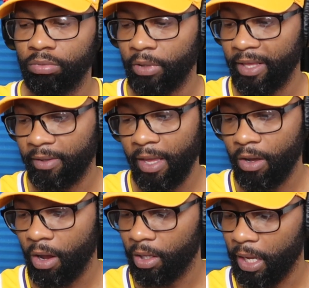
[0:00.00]
they
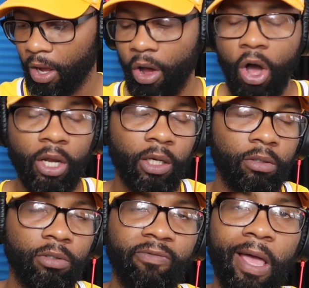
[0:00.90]
call it like an
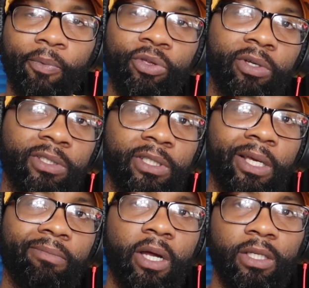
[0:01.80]
all-inclusive app where you can
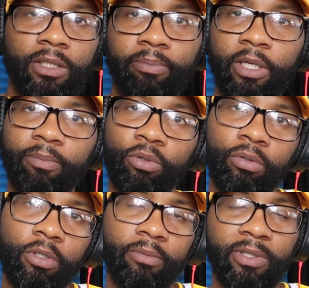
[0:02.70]
send money to people.
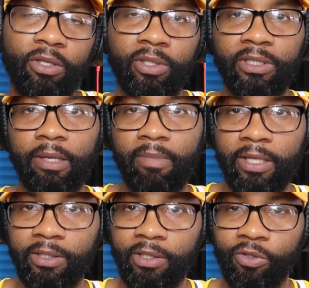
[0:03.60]
You know what I'm saying? You can send
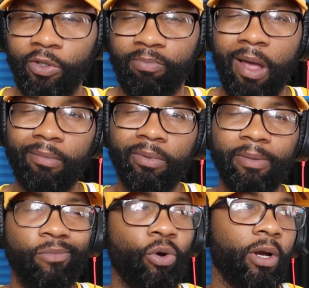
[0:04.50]
messages. So it's
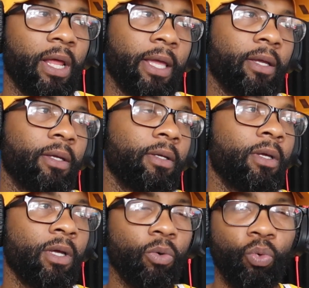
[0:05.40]
probably more like
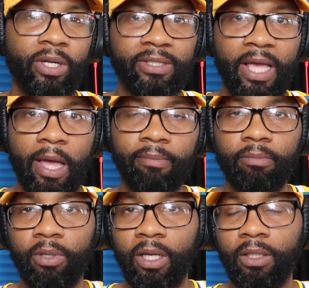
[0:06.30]

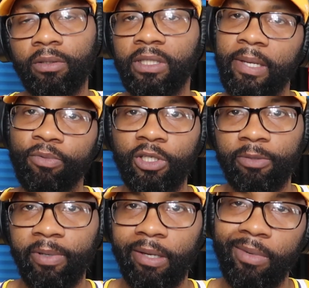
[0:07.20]
WhatsApp, but except you can
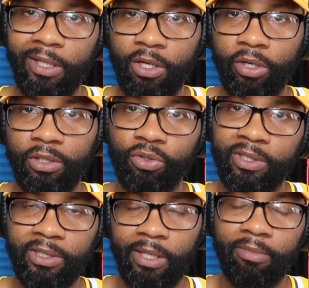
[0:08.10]
spend money on it. You
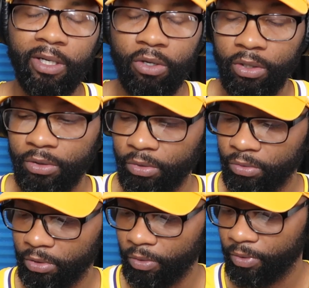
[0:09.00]
can send money on it
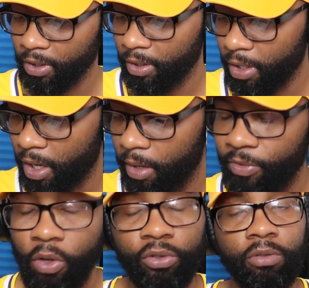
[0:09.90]
too. So
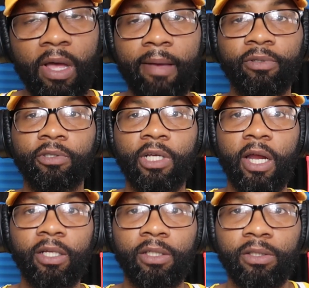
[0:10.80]
those two apps are
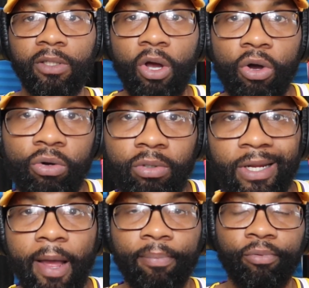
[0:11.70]
Chinese owned
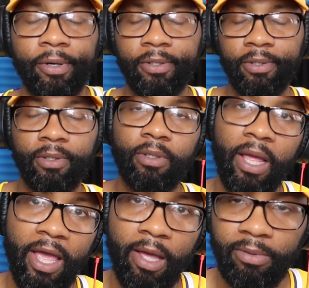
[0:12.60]
and operated
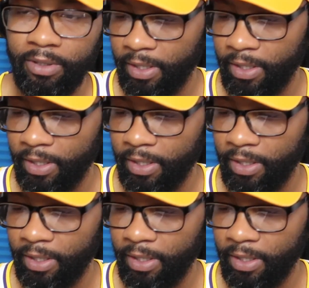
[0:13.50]
apps,